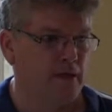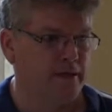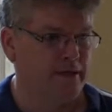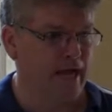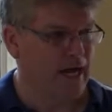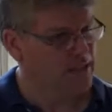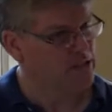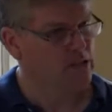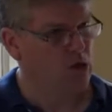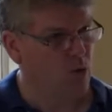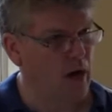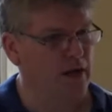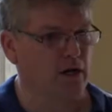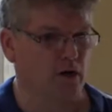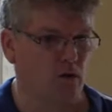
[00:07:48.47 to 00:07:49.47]
that's
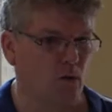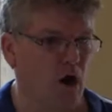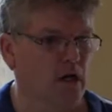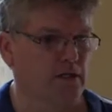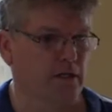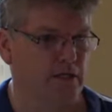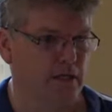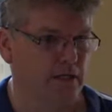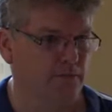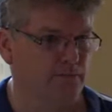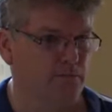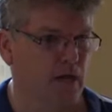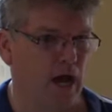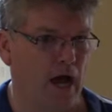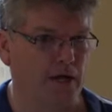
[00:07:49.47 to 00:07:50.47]
quite a quantity.
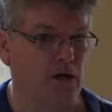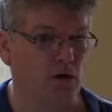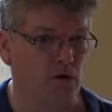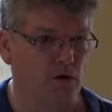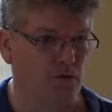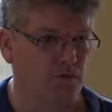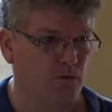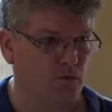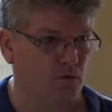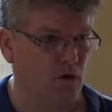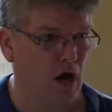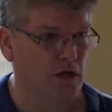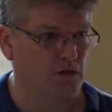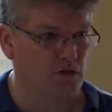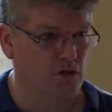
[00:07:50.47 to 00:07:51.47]
I know of
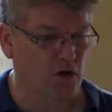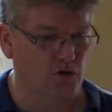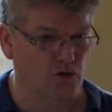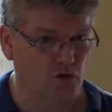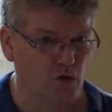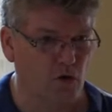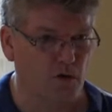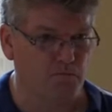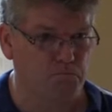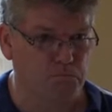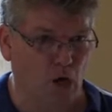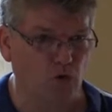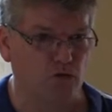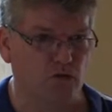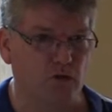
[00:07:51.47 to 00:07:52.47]
rock stars who have
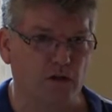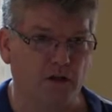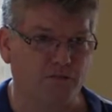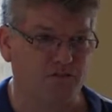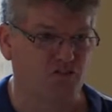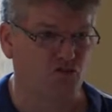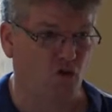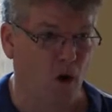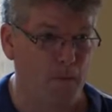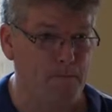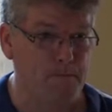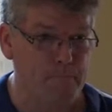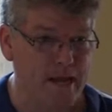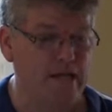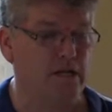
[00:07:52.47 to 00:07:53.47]
boasted of
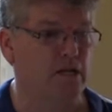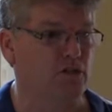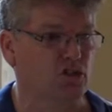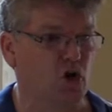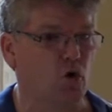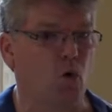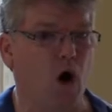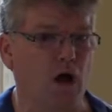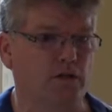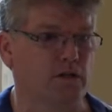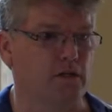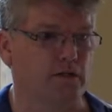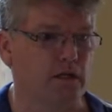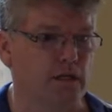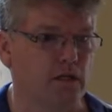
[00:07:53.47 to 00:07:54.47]
tremendous
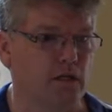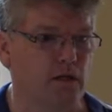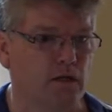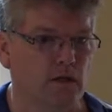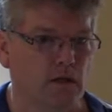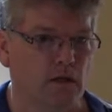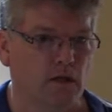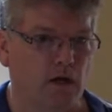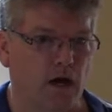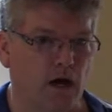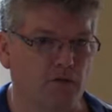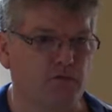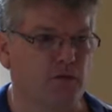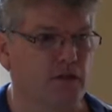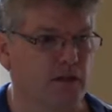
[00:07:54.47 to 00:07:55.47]
quantity
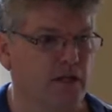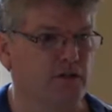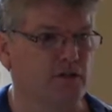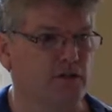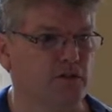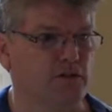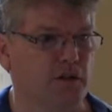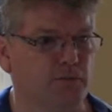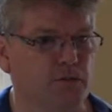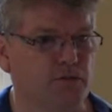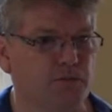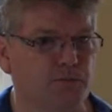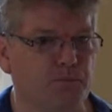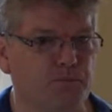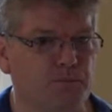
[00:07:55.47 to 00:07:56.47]
of
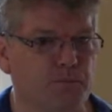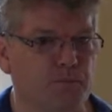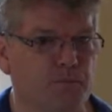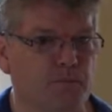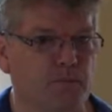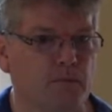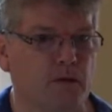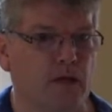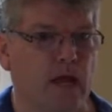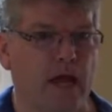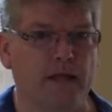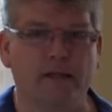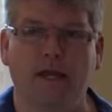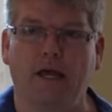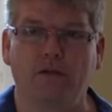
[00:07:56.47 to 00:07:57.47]
relationships.
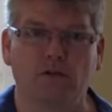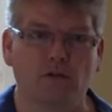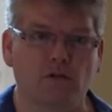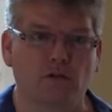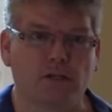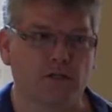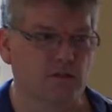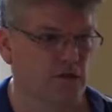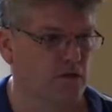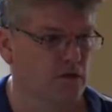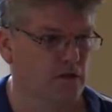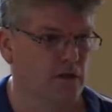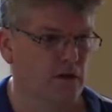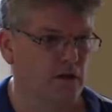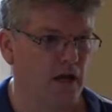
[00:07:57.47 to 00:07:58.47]
And yet you look at your,
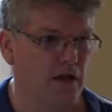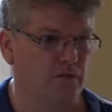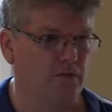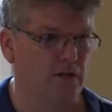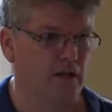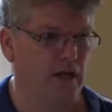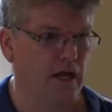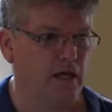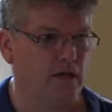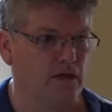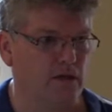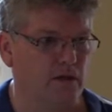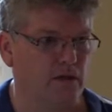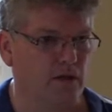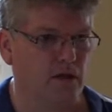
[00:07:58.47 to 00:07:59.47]
their life today
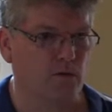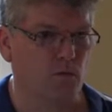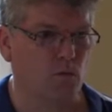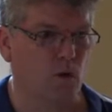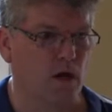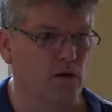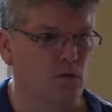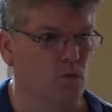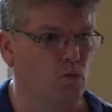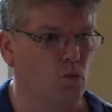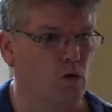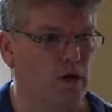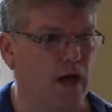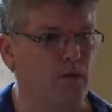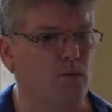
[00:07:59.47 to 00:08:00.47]
and you think, well, would I